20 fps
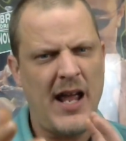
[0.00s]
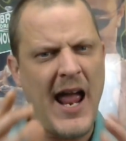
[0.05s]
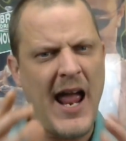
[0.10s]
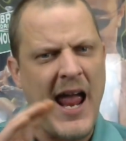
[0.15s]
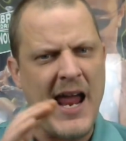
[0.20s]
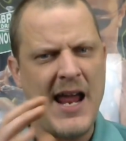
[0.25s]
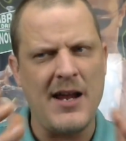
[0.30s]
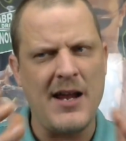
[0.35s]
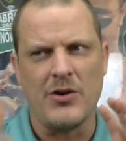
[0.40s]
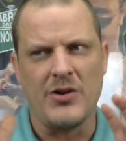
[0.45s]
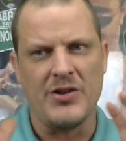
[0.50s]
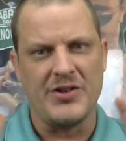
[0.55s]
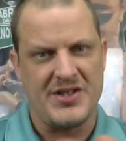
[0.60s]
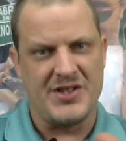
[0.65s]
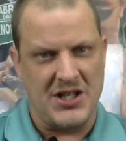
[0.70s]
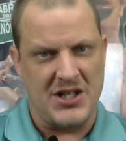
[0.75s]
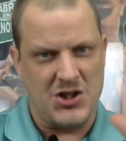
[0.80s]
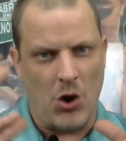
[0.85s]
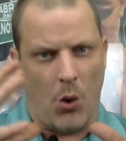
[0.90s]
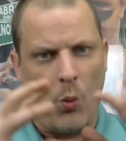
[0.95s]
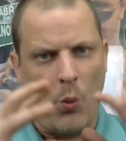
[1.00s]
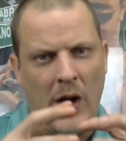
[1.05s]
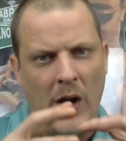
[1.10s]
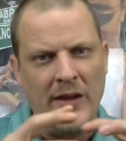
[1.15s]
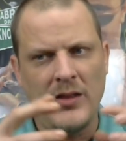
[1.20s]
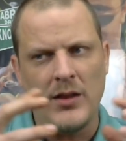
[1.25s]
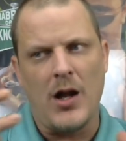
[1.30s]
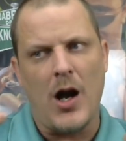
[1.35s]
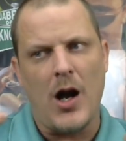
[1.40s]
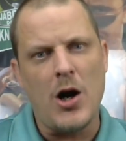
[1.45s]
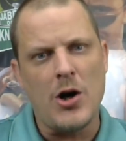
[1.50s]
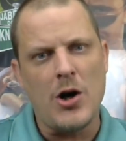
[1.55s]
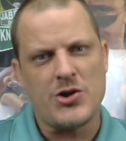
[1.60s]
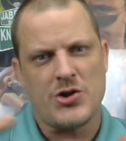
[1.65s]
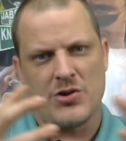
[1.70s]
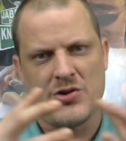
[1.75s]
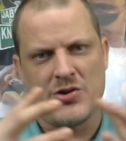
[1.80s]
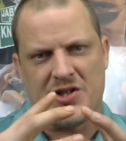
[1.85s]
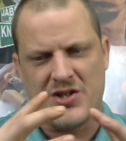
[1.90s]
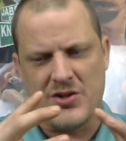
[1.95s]
angles into one
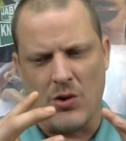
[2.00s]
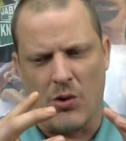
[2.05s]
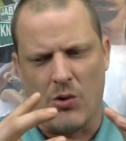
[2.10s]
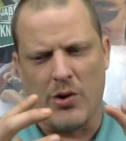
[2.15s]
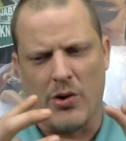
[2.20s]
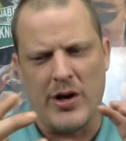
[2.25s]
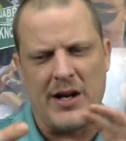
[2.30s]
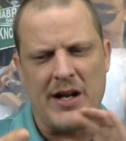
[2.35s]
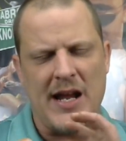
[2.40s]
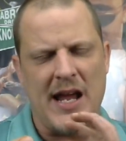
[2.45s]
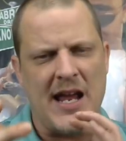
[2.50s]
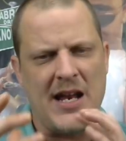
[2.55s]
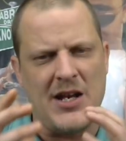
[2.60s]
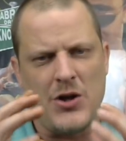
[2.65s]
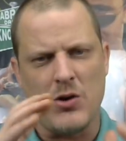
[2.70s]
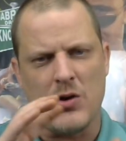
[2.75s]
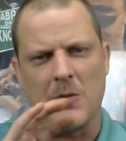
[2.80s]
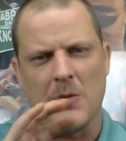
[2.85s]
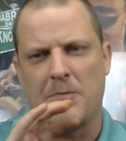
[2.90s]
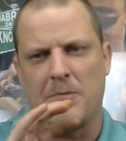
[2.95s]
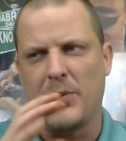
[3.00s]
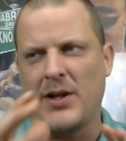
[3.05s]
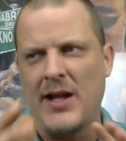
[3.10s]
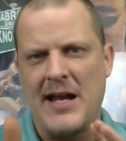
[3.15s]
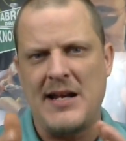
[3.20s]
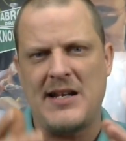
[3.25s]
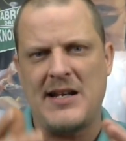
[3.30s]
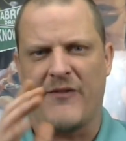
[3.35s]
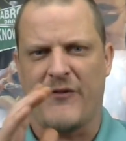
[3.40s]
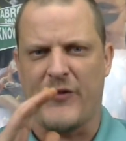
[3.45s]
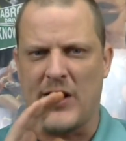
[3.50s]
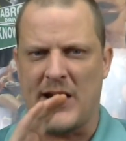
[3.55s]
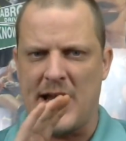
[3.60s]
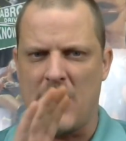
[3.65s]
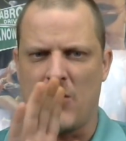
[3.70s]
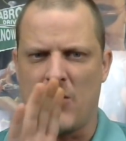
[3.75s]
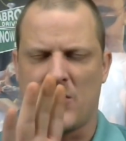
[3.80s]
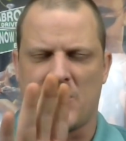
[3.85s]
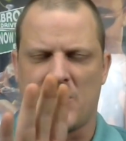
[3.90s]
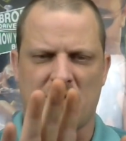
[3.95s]
larger story and you could play different
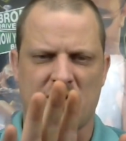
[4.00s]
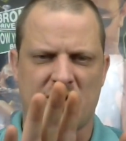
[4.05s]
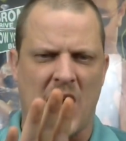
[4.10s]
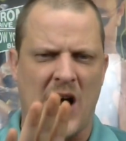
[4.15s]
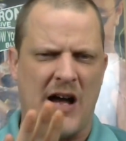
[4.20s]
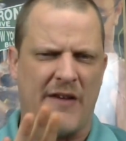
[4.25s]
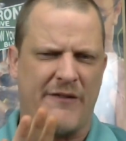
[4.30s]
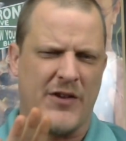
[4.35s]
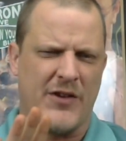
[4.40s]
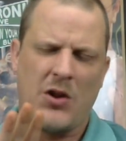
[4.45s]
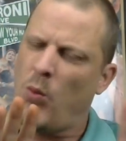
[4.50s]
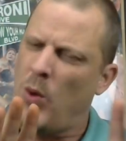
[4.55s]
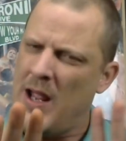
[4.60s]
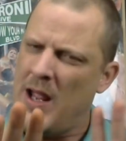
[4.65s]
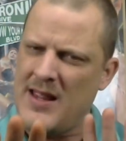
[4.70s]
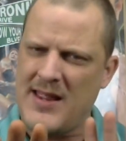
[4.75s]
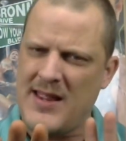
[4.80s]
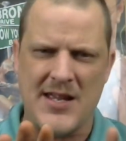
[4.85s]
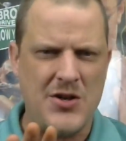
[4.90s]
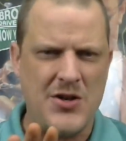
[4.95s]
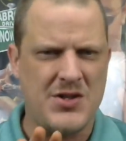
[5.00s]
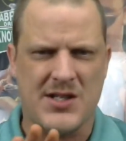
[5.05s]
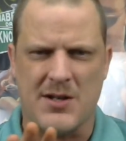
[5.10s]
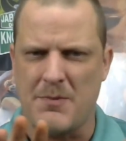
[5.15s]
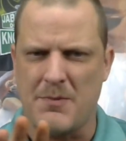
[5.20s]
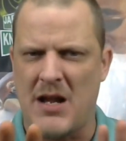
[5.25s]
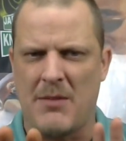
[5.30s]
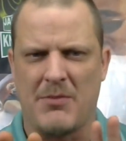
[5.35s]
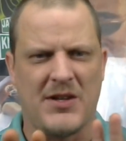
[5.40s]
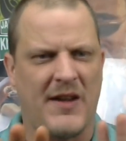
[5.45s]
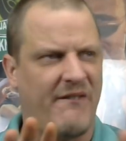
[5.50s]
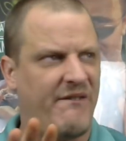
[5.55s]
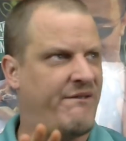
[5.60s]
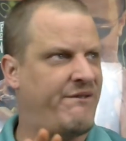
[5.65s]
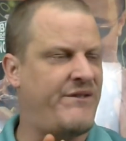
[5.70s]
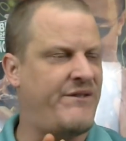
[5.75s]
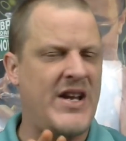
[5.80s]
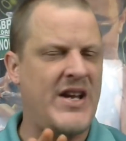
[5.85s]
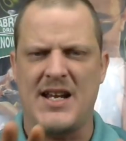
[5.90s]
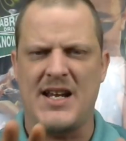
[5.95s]
characters off and the way they used to be able to
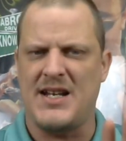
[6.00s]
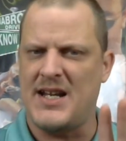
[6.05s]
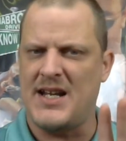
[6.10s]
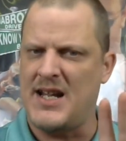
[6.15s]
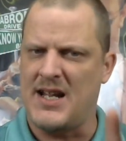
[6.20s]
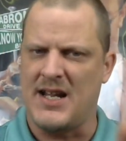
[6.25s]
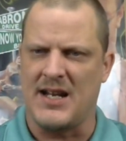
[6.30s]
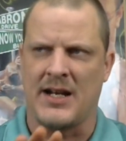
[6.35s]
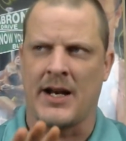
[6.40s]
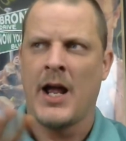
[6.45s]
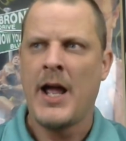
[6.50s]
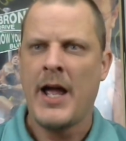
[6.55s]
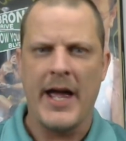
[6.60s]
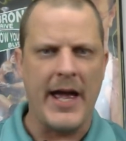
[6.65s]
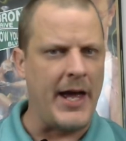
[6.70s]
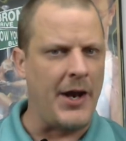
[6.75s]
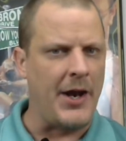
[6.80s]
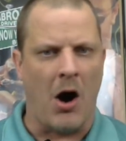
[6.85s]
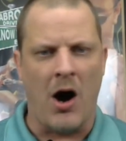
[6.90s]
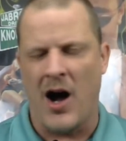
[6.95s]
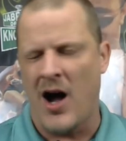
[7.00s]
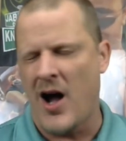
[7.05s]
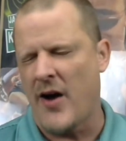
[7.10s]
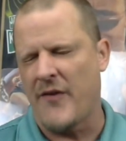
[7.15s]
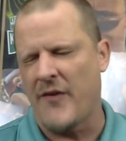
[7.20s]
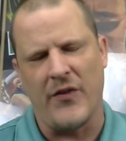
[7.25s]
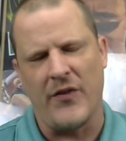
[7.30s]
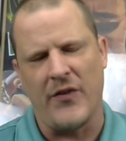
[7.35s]
feed in and off